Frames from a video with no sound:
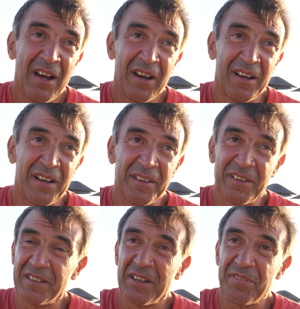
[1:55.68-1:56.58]
uh,
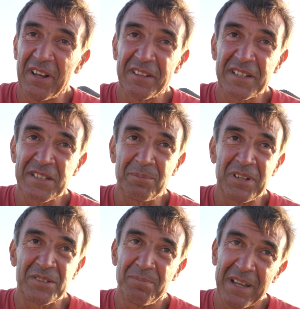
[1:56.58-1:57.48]
the different
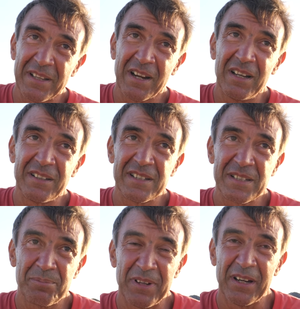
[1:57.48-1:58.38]
disciplines, medical
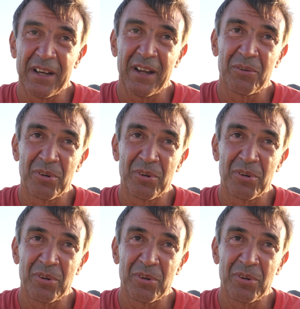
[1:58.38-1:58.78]
discipline uh,